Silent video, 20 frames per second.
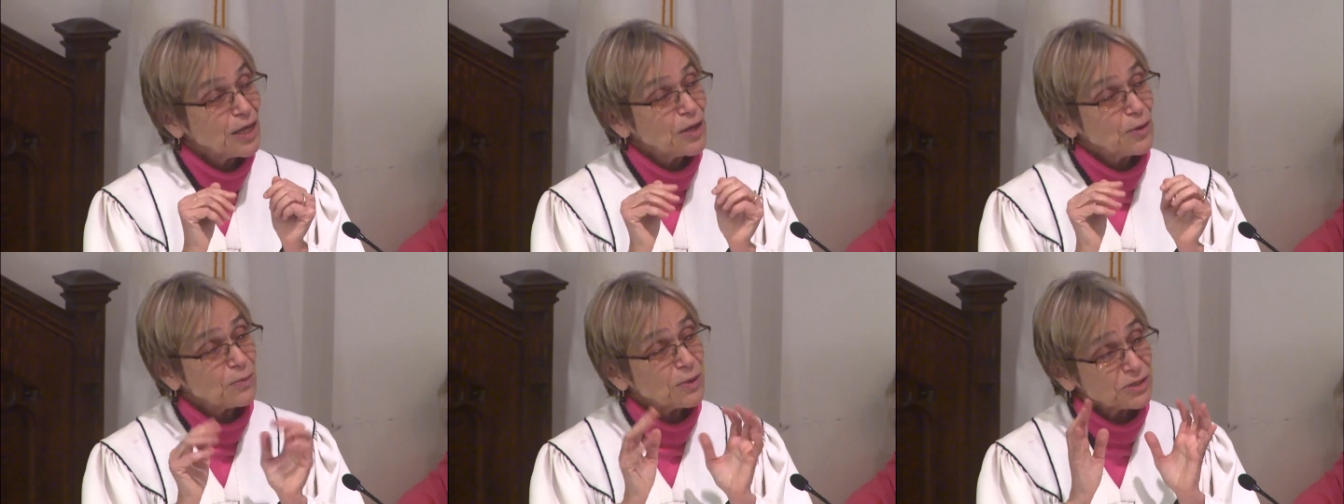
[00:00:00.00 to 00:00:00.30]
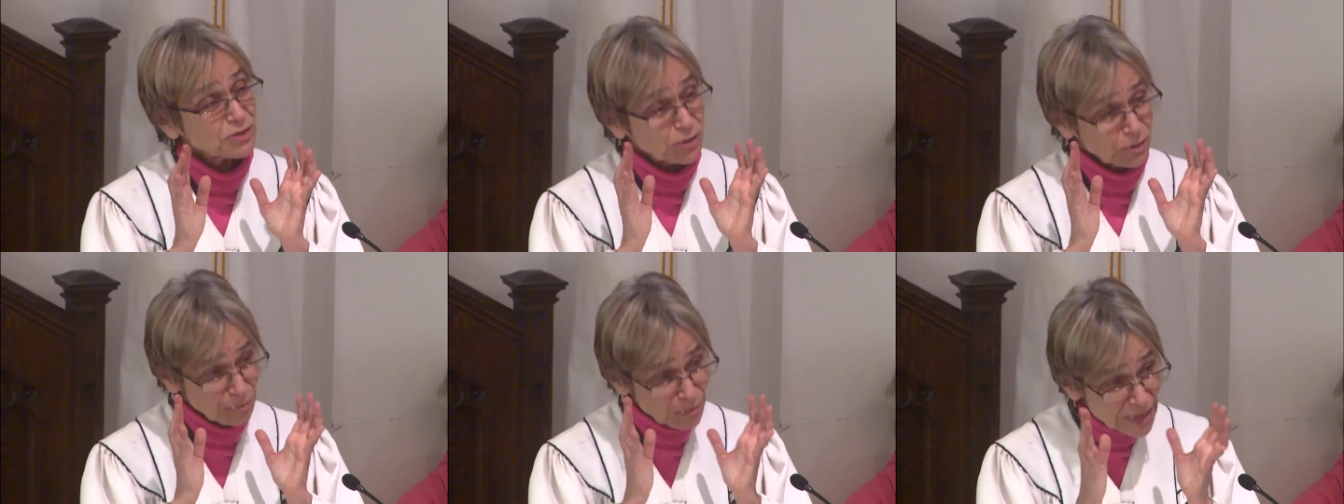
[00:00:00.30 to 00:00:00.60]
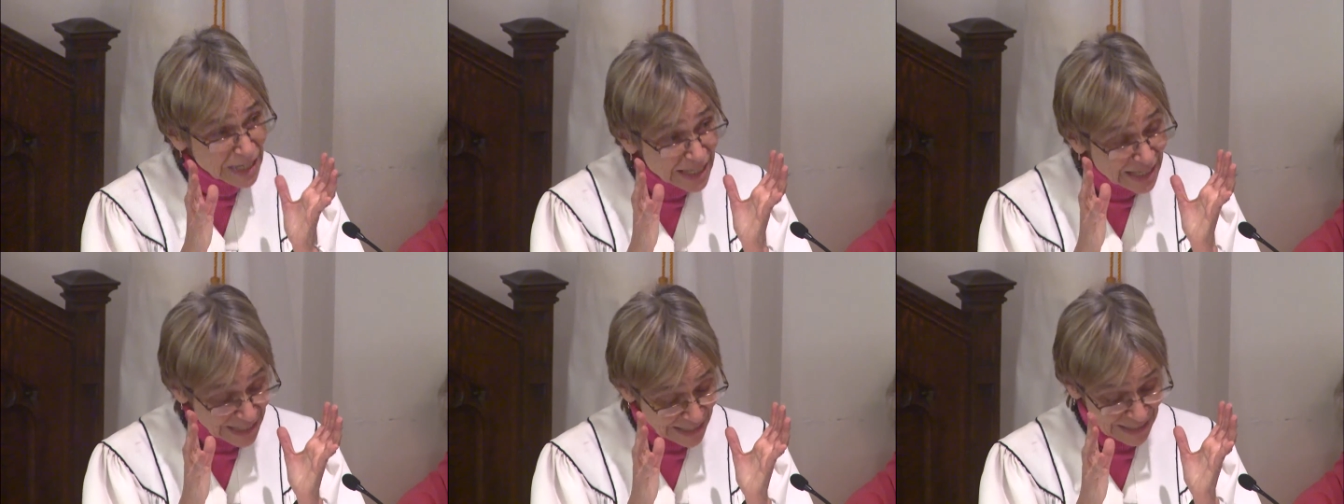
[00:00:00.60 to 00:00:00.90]
but to
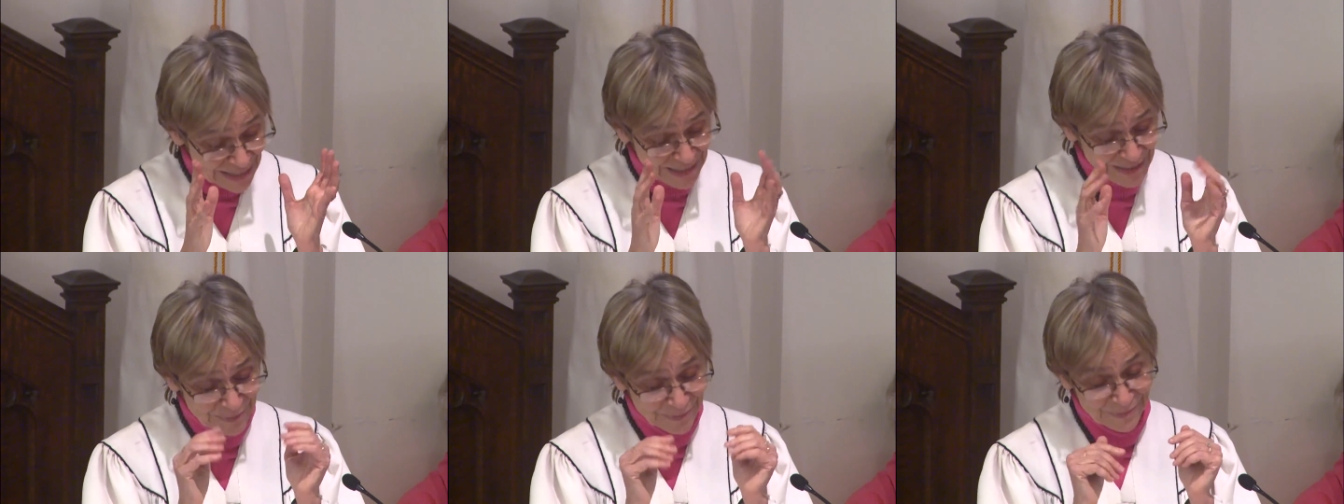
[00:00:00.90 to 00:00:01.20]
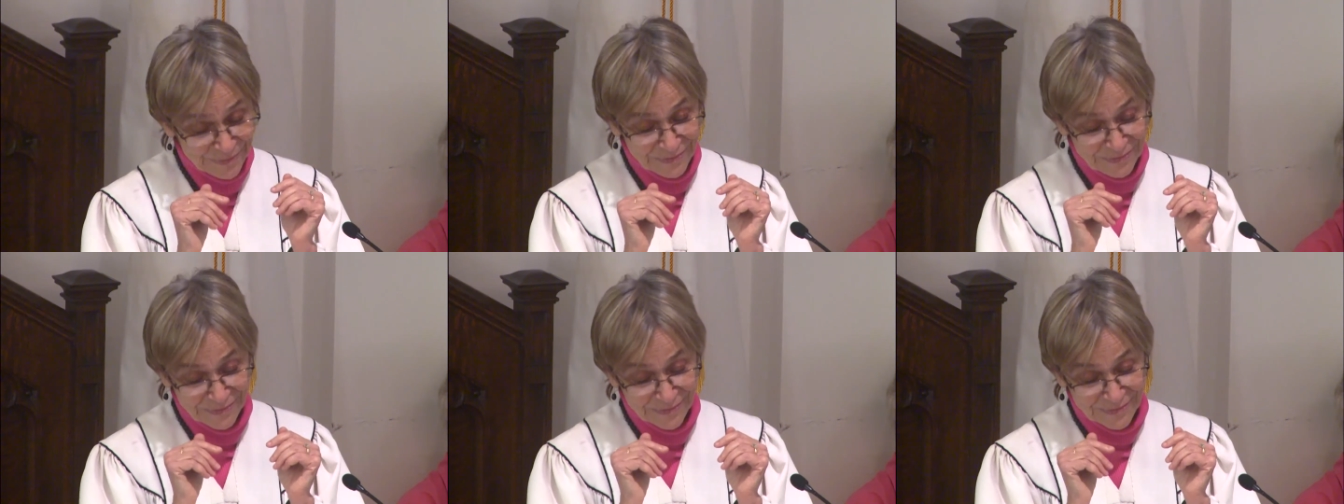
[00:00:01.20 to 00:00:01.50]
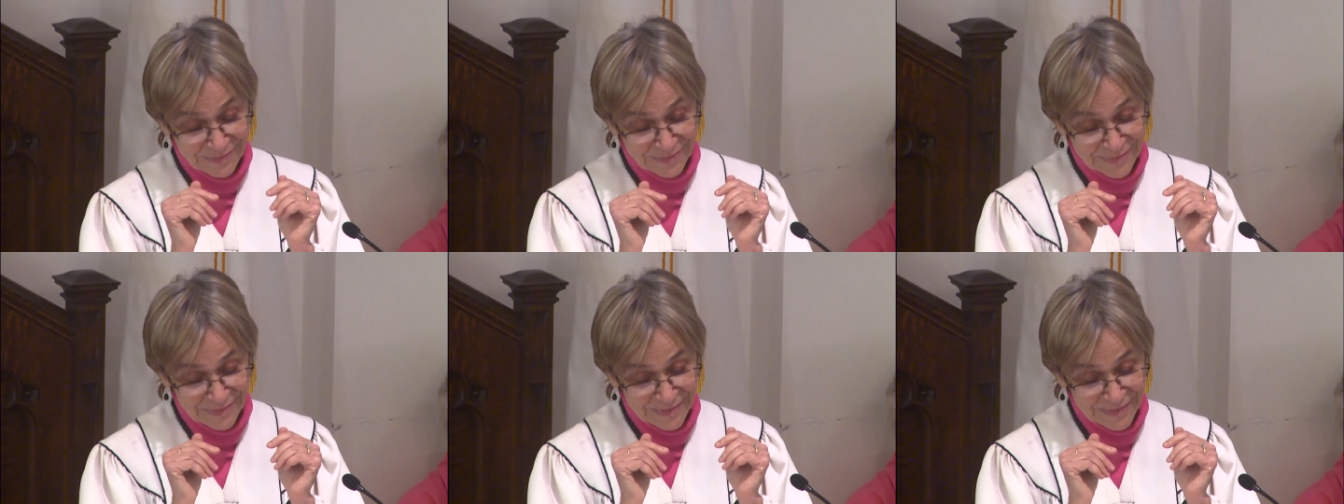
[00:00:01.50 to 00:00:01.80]
me,
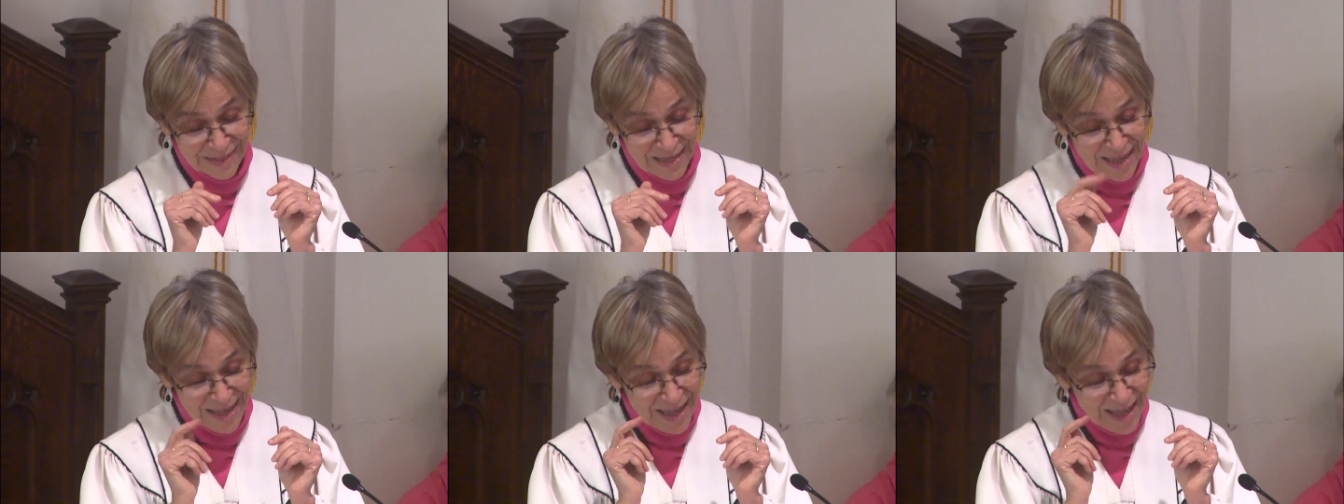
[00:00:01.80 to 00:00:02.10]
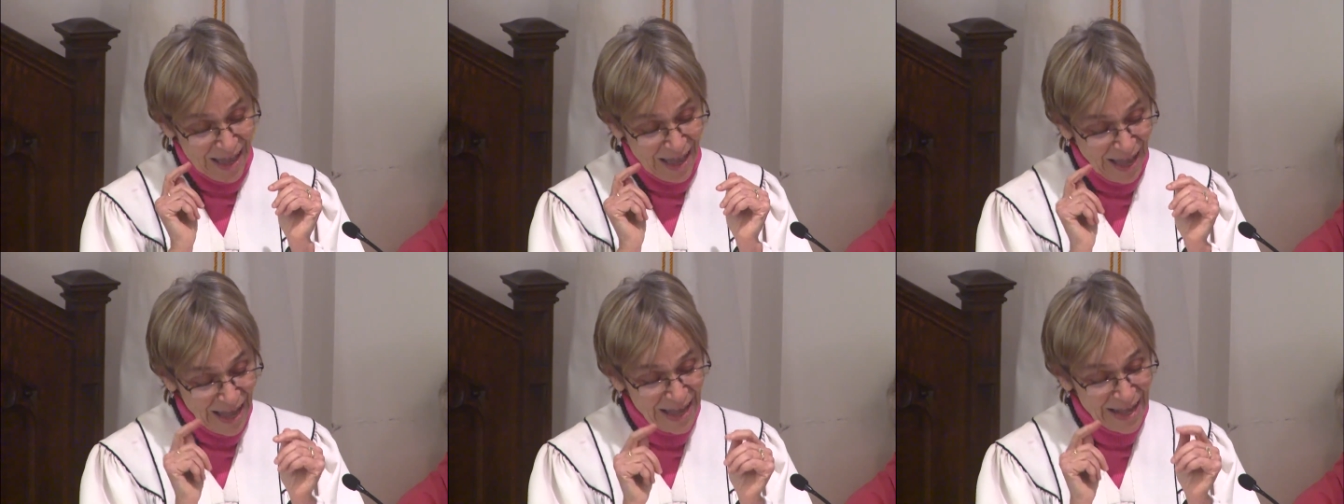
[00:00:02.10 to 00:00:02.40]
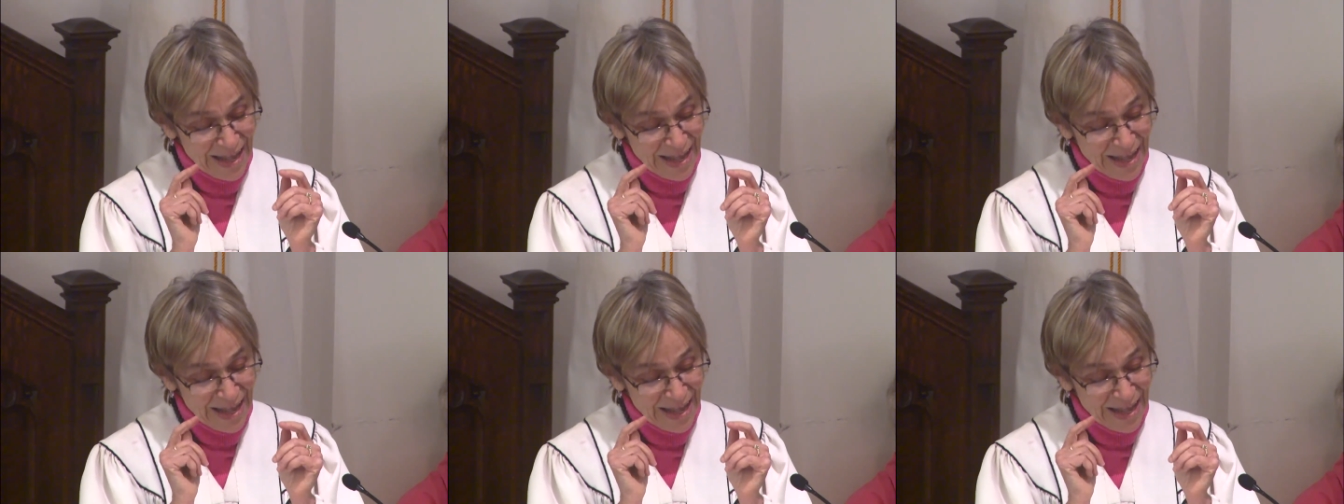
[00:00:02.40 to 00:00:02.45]
I